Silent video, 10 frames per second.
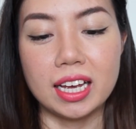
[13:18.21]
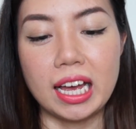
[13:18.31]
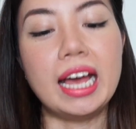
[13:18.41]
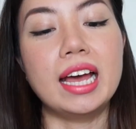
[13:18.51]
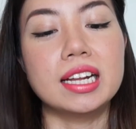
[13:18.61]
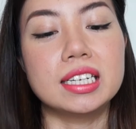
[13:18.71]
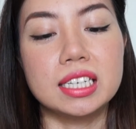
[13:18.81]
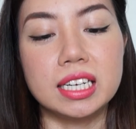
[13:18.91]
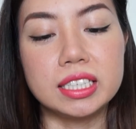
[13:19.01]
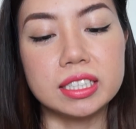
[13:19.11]
and
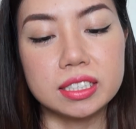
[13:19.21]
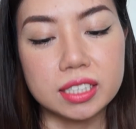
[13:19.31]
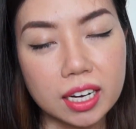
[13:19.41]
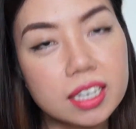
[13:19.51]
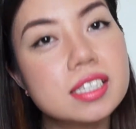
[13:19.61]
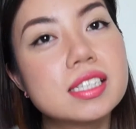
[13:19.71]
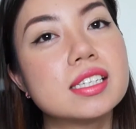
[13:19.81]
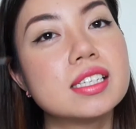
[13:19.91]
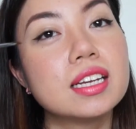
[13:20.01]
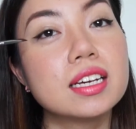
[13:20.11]
it
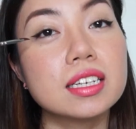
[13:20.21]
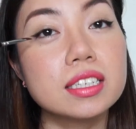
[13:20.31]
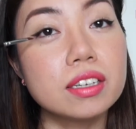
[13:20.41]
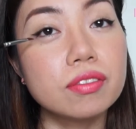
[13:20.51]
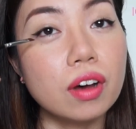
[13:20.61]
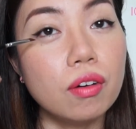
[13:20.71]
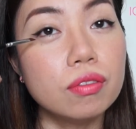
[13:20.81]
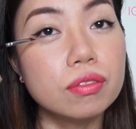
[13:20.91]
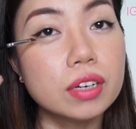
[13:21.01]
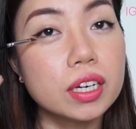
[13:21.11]
does give a
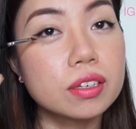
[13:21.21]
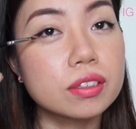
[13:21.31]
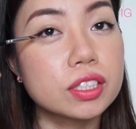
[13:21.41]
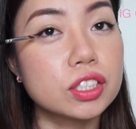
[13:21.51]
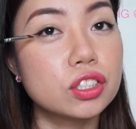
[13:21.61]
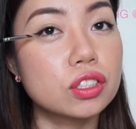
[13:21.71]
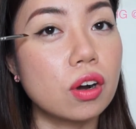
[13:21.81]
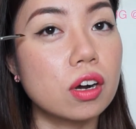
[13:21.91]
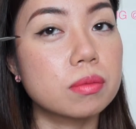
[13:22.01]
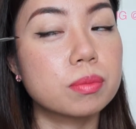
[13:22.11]
very
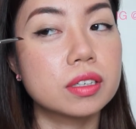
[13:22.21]
sharp